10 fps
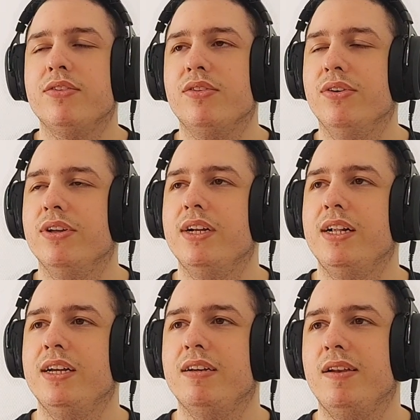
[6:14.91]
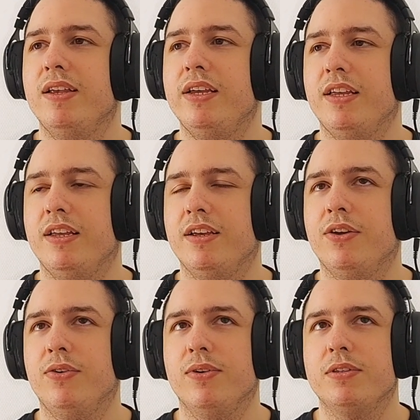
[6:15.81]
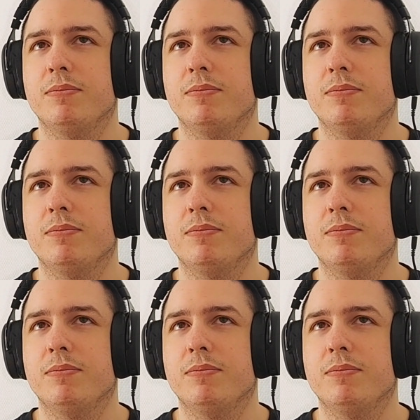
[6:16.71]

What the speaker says: So clearly, you know,